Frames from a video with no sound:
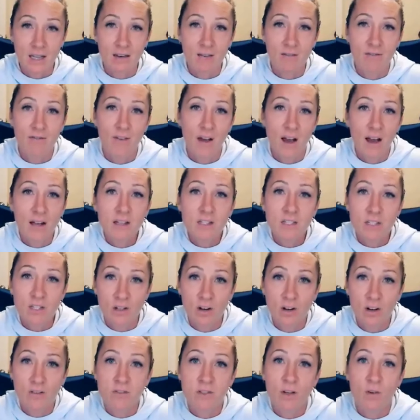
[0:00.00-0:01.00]
fat
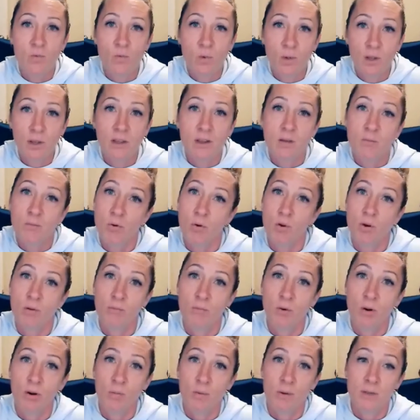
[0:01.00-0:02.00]
serves a really important
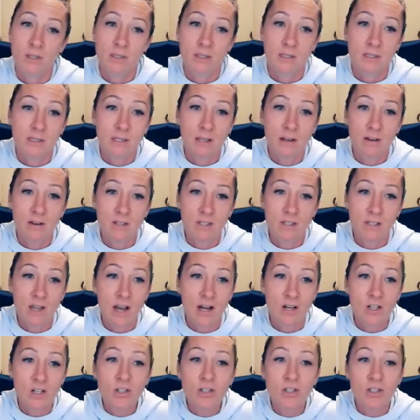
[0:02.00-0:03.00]
purpose. It
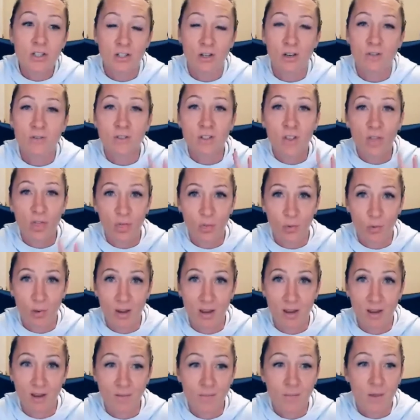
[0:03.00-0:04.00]
actually serves
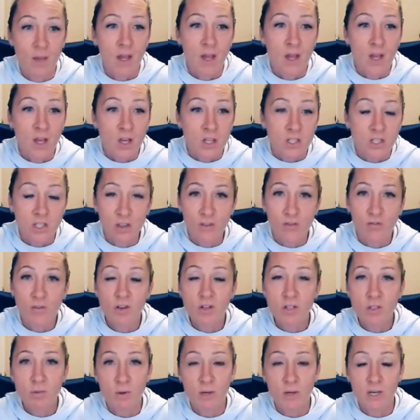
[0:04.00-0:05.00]
three. So the
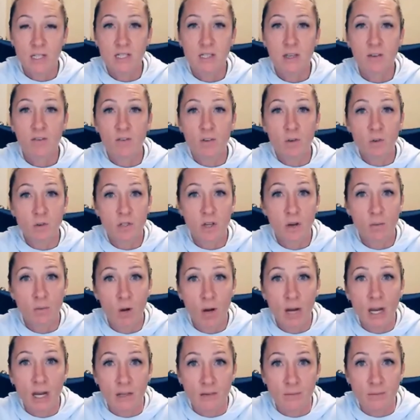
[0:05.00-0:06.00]
first one is it fuels our
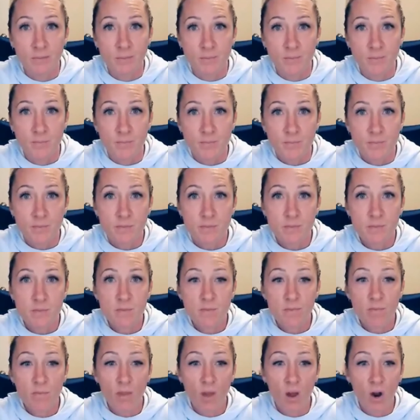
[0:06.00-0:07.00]
brain.
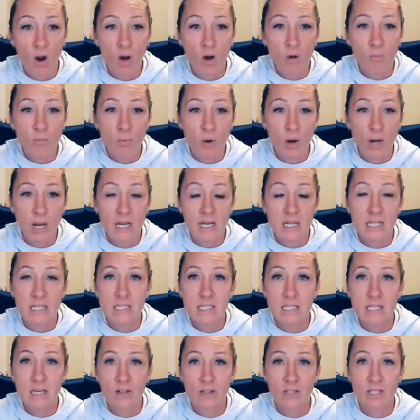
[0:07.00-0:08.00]
Our brain is
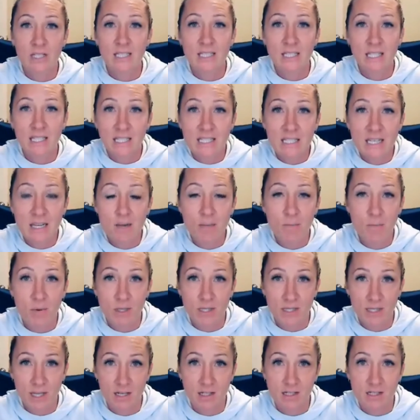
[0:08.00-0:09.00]
nearly
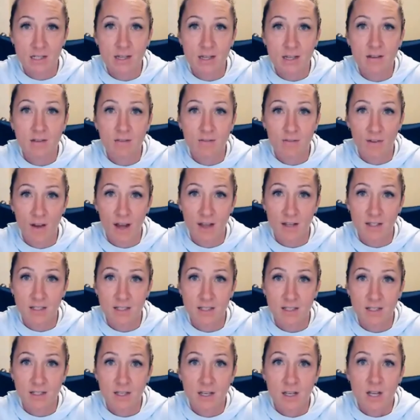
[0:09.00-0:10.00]
60% fat.
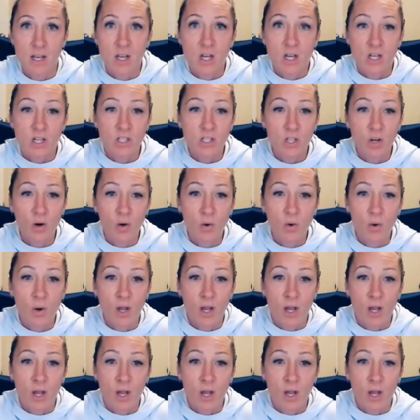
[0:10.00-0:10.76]
So